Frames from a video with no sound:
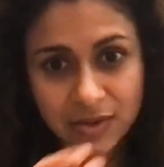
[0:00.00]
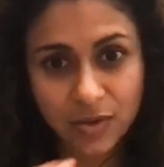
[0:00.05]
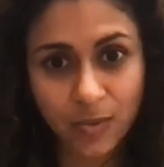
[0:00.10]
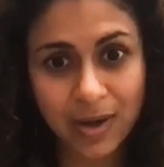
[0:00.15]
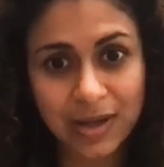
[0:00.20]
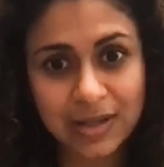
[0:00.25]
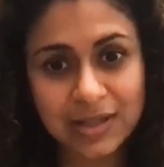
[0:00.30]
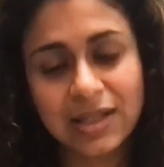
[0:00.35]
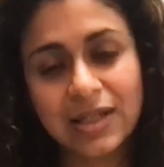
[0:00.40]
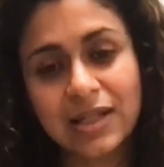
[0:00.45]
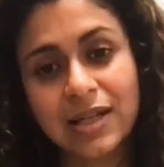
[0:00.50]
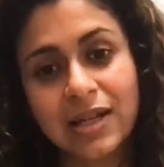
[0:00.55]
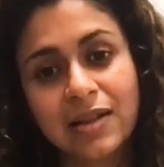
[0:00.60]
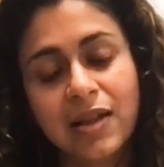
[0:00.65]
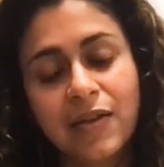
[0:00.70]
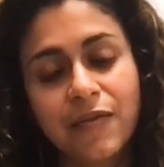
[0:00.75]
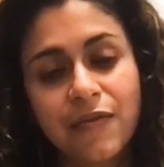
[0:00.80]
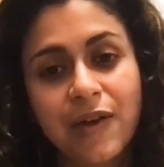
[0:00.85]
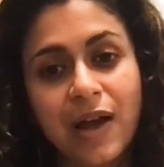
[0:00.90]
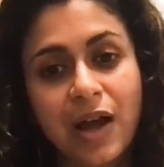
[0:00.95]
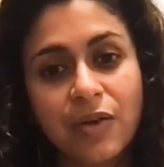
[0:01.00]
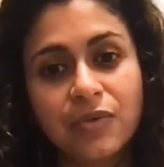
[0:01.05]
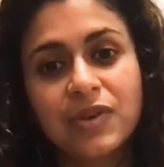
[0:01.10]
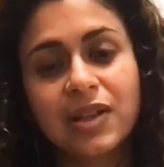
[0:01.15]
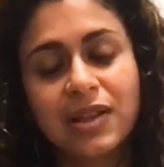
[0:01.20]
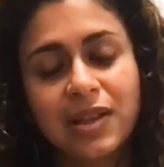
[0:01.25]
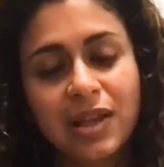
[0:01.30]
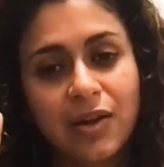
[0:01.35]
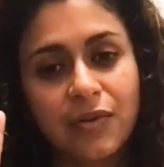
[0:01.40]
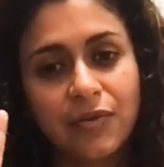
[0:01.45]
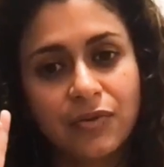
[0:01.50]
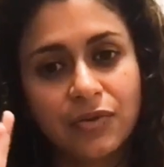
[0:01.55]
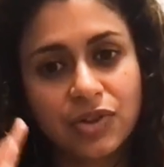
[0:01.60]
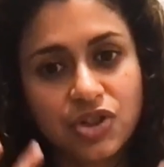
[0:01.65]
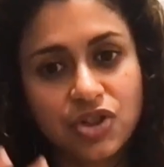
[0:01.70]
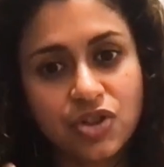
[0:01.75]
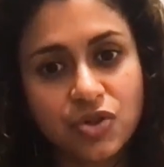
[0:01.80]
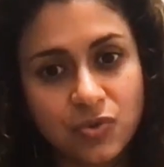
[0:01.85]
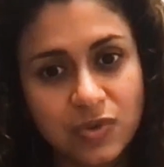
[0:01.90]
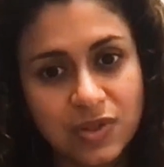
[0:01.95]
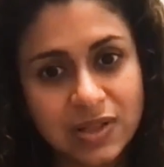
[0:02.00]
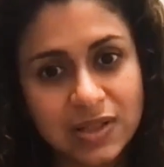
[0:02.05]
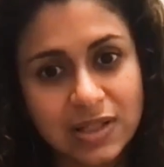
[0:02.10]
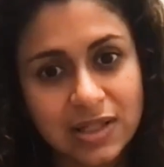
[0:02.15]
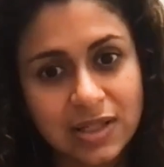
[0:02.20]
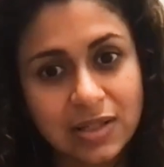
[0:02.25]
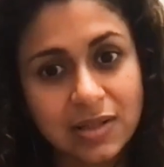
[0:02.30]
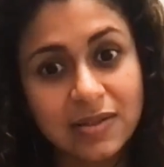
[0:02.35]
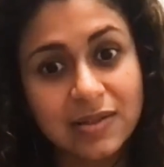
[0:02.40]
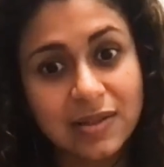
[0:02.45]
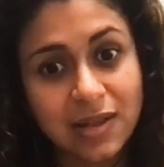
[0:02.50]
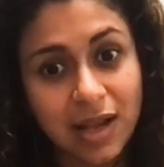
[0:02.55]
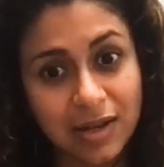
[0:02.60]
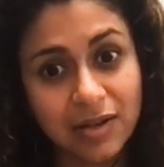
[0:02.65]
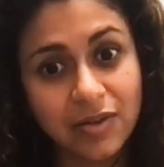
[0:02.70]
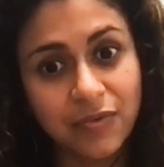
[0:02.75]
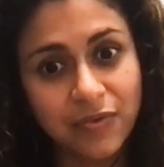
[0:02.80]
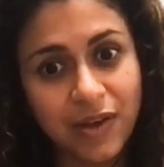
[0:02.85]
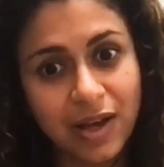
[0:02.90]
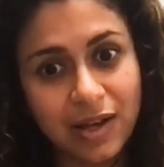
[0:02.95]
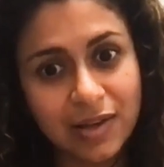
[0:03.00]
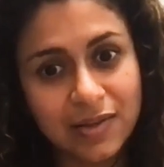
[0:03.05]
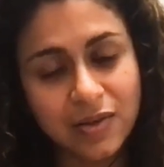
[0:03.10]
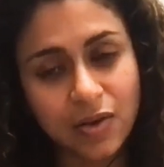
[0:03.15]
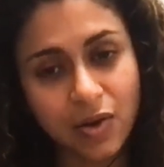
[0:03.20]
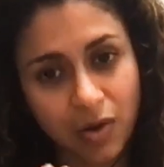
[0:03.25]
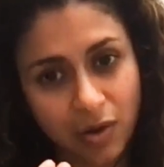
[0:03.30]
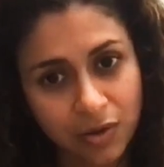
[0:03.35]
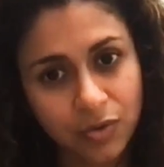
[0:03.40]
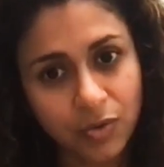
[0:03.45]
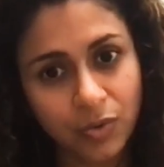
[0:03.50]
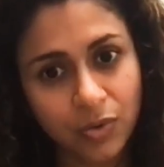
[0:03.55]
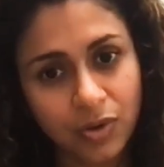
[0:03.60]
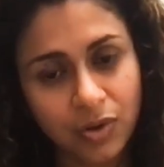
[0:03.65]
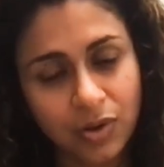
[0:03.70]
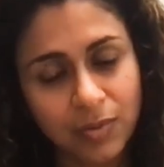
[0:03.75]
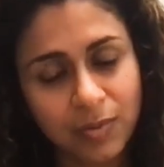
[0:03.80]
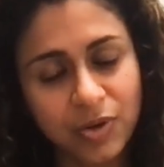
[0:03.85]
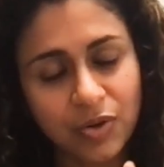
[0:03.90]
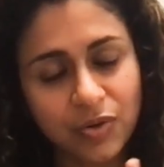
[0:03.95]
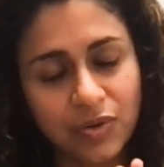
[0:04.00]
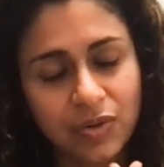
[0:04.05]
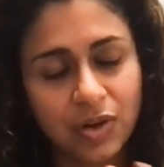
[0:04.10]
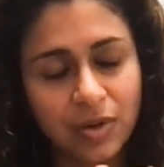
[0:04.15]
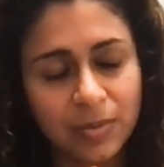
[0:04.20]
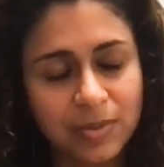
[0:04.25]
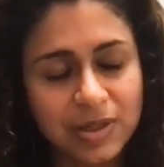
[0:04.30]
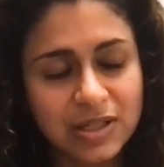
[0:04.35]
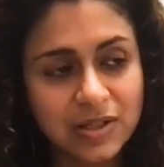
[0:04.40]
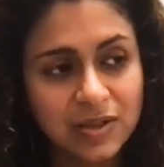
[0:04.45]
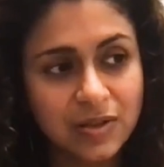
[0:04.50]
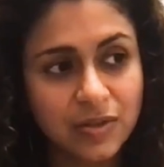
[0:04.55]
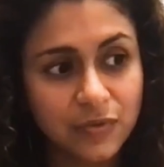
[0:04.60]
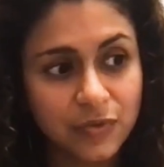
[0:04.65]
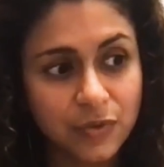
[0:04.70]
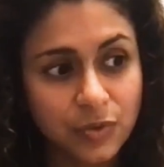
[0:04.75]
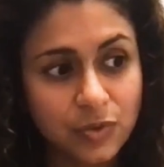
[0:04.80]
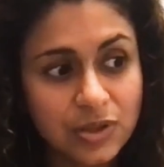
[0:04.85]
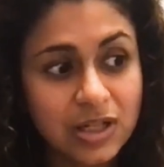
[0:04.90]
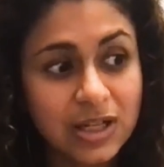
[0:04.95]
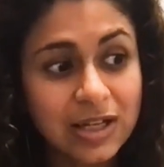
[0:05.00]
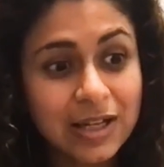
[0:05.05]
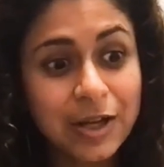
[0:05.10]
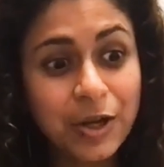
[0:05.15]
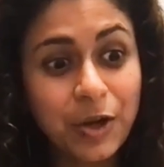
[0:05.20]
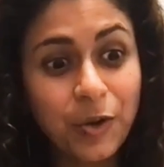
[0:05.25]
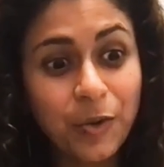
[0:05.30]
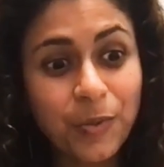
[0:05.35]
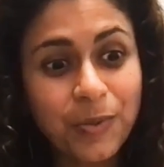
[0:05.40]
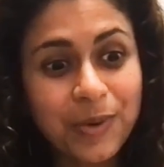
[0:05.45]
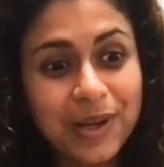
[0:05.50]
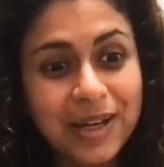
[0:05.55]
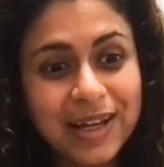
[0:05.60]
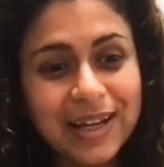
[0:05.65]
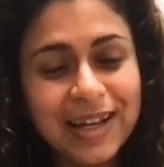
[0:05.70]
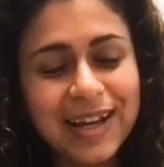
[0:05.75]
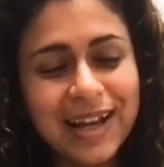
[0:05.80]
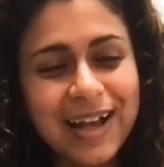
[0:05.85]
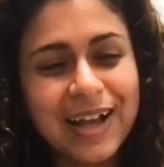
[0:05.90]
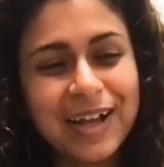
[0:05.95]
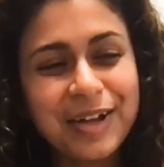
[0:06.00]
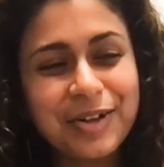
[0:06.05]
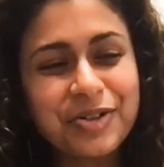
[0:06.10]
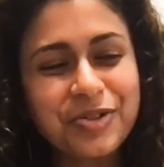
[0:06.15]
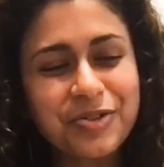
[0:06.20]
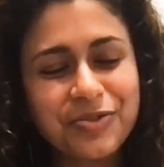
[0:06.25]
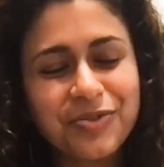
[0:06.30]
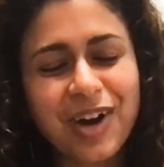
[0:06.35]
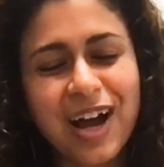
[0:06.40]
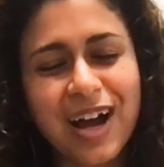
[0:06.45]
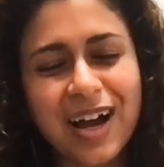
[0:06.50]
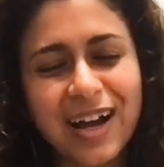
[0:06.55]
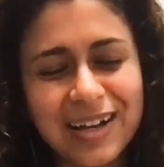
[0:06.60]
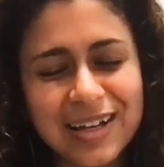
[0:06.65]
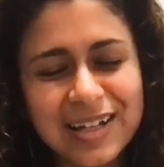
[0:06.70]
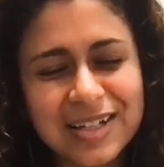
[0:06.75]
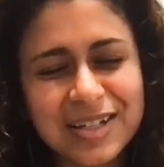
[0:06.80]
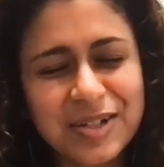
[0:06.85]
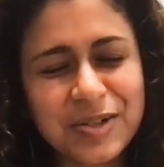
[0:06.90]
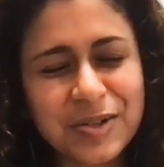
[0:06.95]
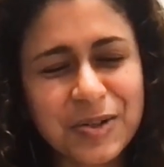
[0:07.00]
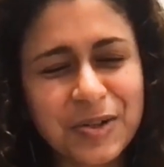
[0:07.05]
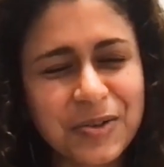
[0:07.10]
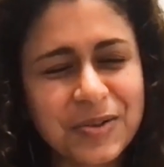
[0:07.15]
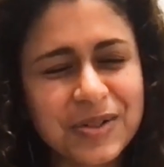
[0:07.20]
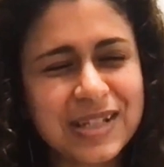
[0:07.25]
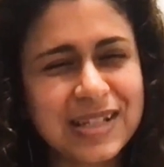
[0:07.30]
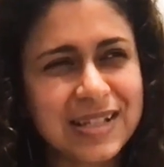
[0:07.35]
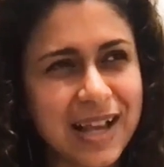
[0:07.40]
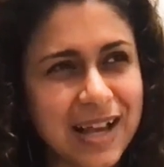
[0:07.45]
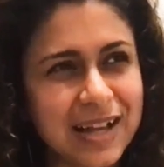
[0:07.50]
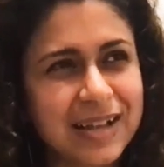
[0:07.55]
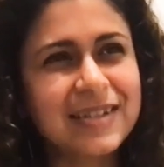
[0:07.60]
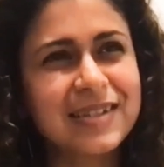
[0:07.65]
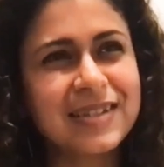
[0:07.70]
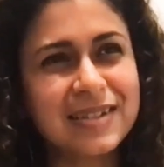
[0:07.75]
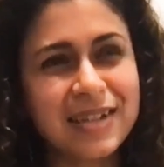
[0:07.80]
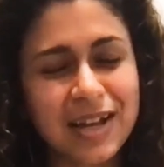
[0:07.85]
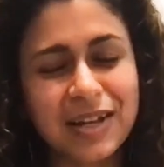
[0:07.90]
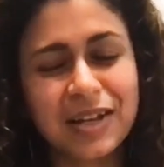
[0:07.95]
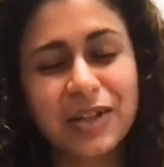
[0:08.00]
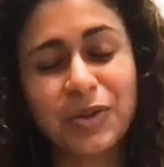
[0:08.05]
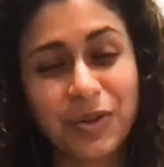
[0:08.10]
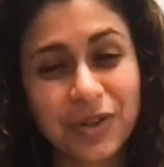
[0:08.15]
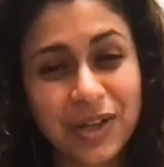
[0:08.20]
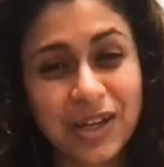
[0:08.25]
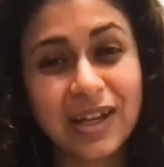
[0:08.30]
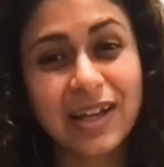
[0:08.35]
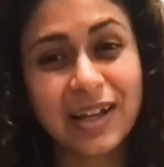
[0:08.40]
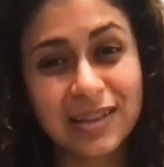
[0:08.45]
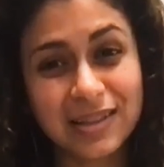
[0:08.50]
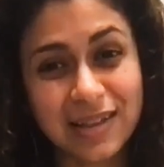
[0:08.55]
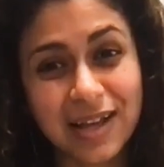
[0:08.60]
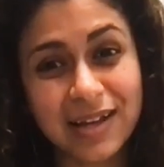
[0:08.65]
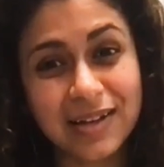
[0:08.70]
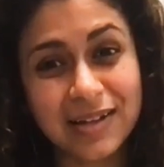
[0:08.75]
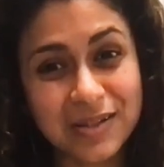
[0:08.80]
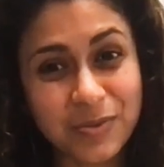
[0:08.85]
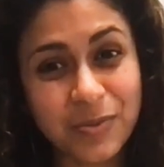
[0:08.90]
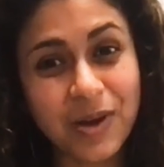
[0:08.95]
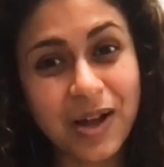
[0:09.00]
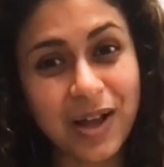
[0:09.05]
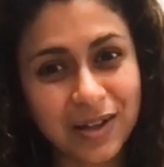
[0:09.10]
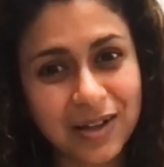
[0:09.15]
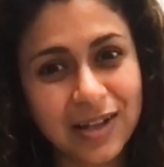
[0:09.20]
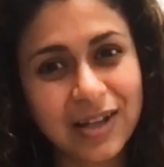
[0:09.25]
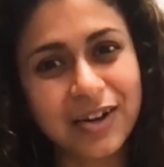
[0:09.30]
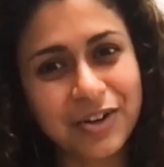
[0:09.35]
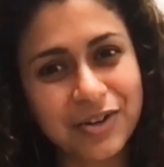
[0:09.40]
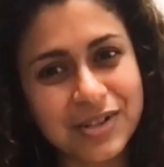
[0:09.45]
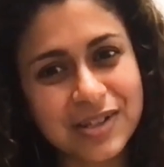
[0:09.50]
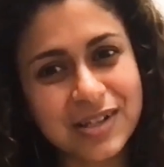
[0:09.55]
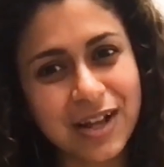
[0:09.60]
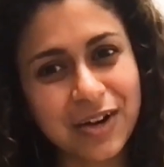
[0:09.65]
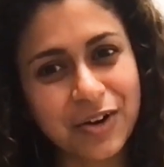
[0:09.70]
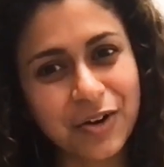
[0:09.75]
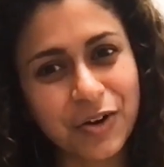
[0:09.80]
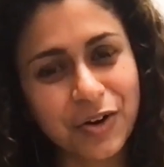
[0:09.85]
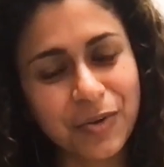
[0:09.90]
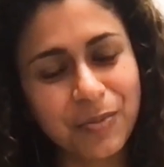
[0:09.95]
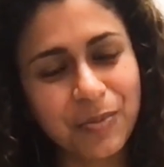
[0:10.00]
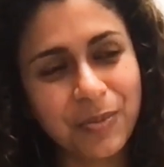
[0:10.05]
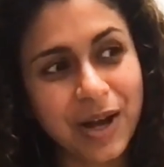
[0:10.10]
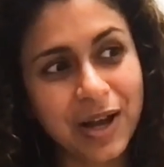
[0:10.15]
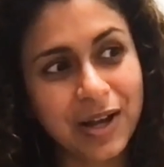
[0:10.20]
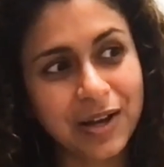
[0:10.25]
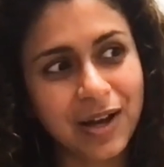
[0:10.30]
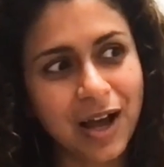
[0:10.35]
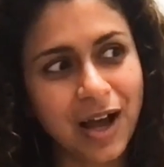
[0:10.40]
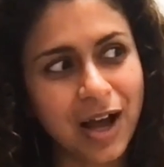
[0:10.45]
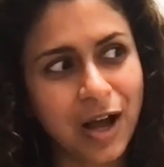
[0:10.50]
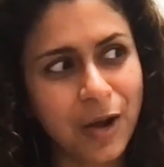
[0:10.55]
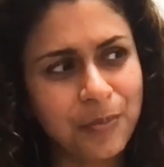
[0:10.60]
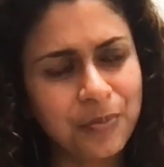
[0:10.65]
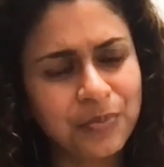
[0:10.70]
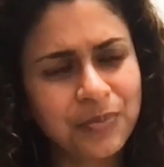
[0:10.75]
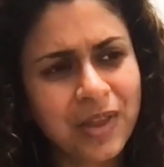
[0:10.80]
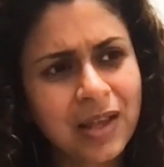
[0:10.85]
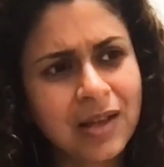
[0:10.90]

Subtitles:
plus OIT, and they found that they have reduced side effects on oral immunotherapy to the food. We tried to design a study looking at that as well at our center, but